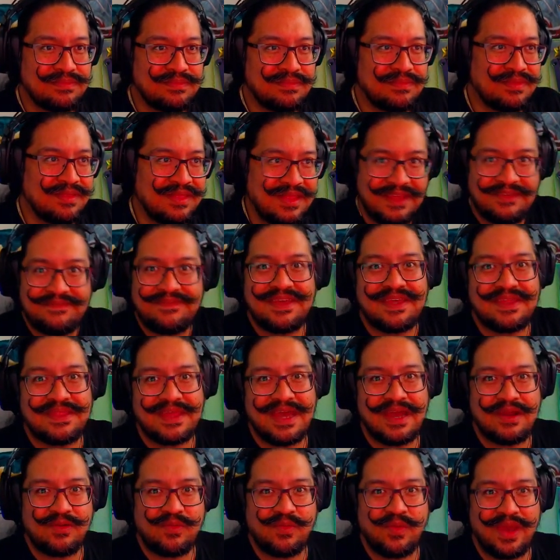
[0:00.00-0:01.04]
living
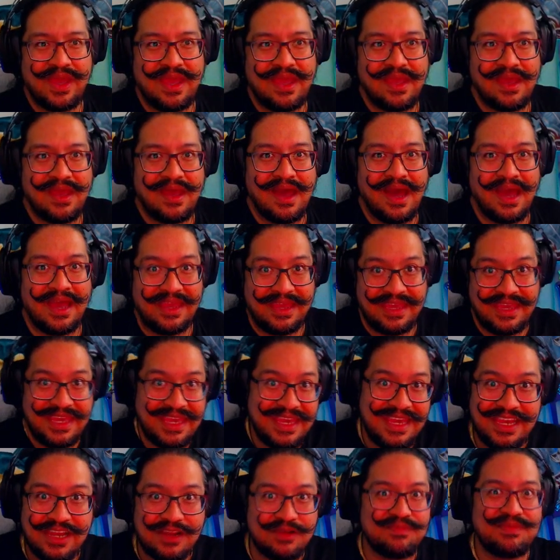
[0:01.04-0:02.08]
that way a
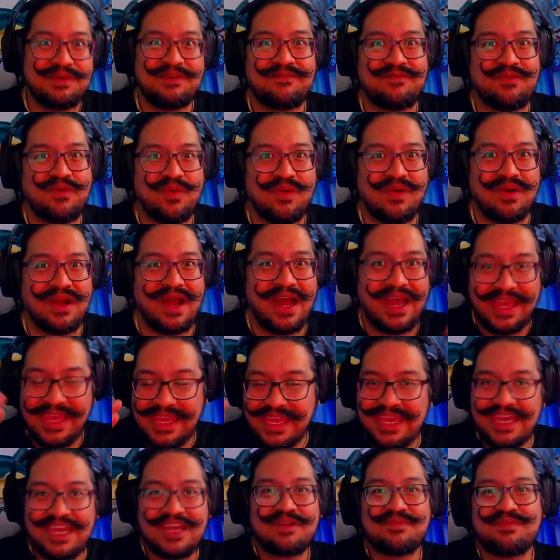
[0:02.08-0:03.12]
year before a
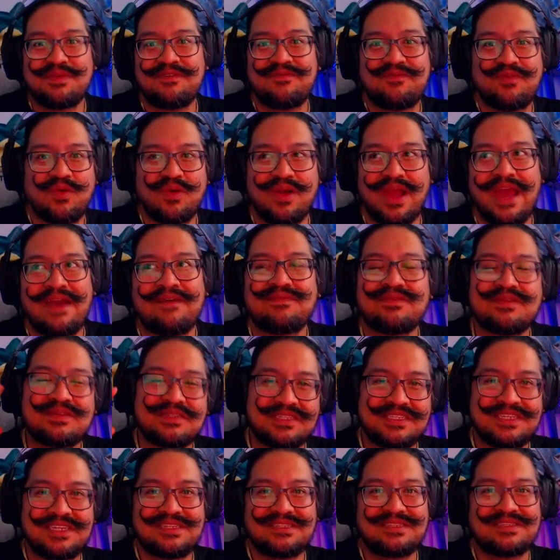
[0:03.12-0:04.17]
year before ever
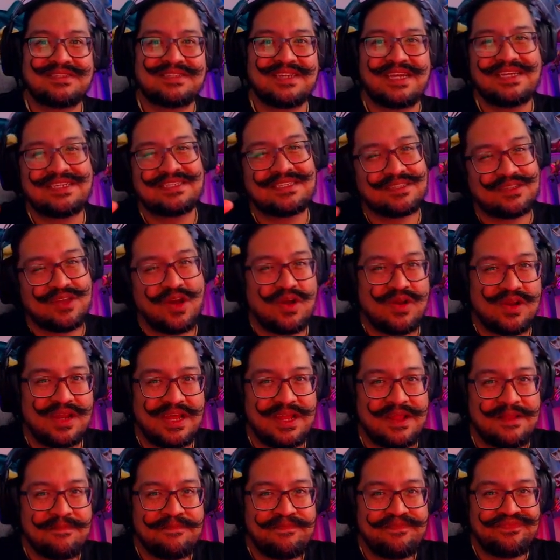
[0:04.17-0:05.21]
since they
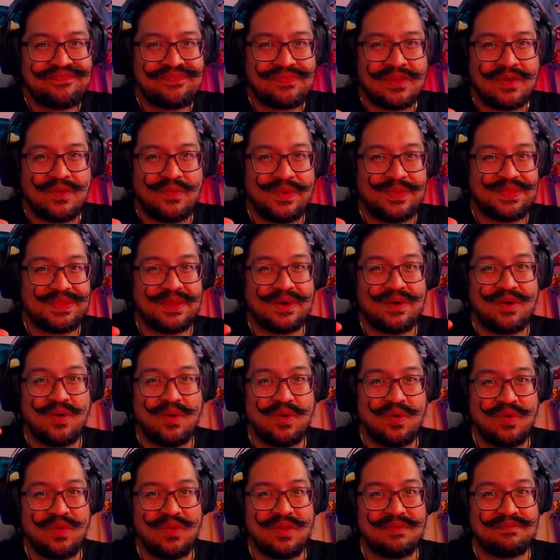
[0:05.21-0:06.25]
started with the
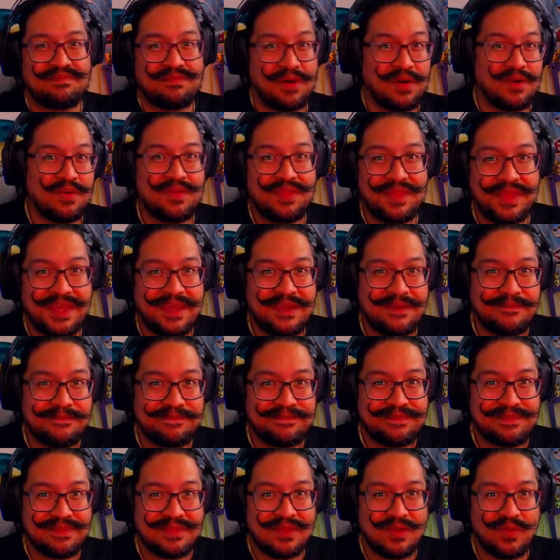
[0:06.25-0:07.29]
whole bow thing
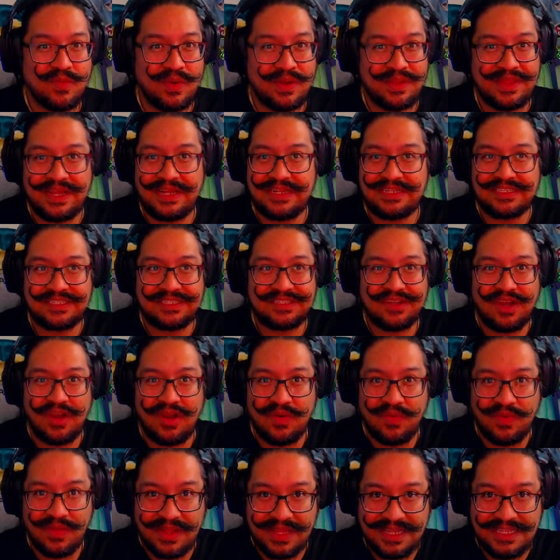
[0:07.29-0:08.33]
where they just
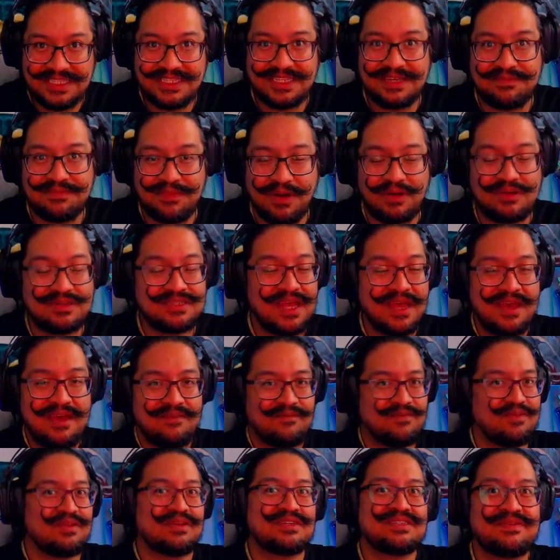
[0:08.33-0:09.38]
started releasing bows.
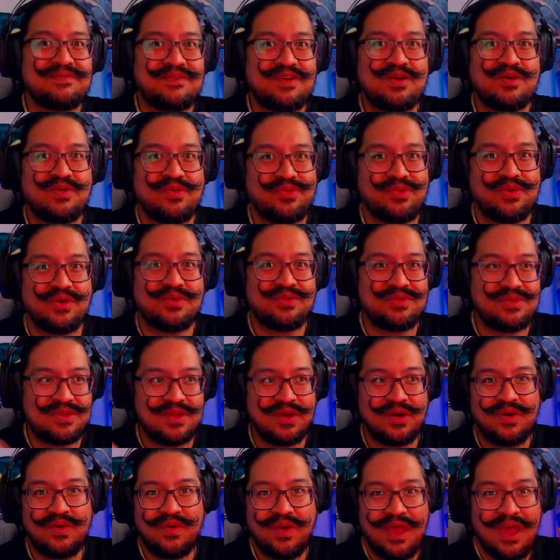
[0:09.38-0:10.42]
For those of you who don't
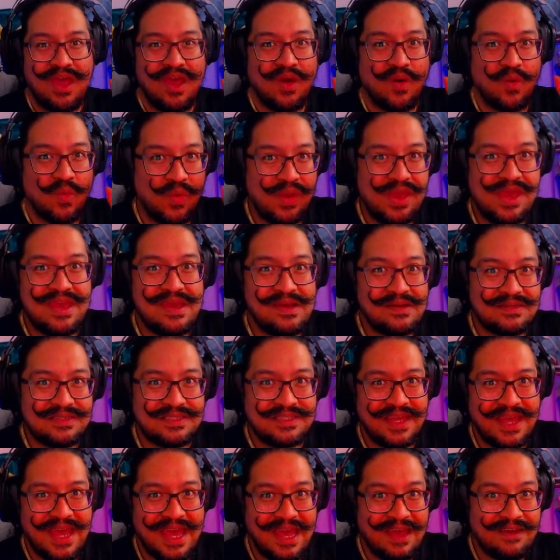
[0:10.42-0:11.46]
know, we used
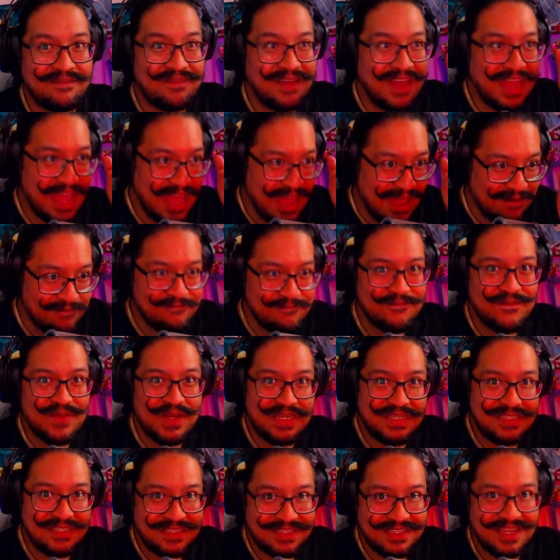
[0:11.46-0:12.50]
to have
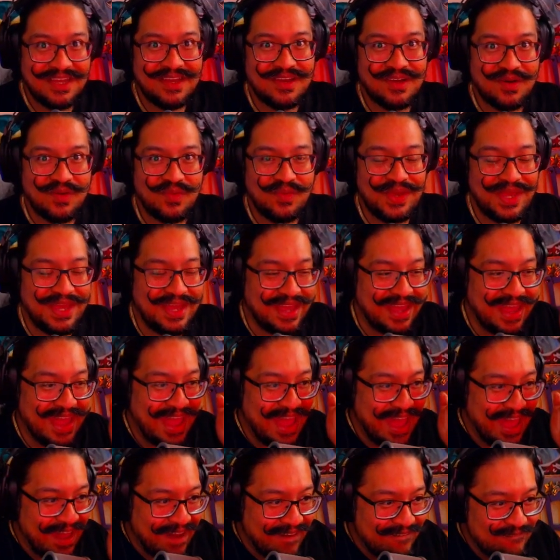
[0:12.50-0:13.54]
every single week,
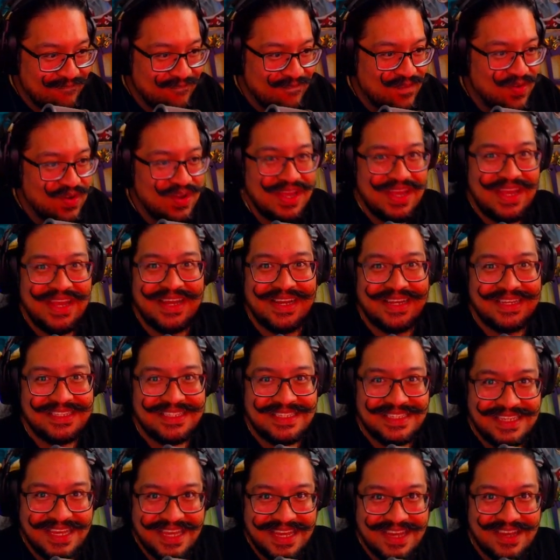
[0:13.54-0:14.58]
every
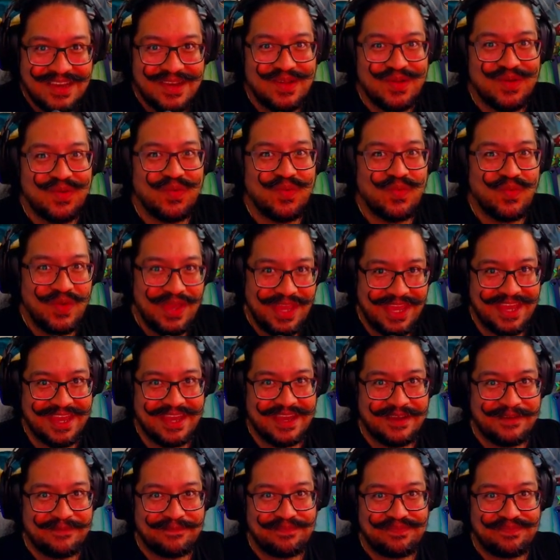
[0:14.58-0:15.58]
single week,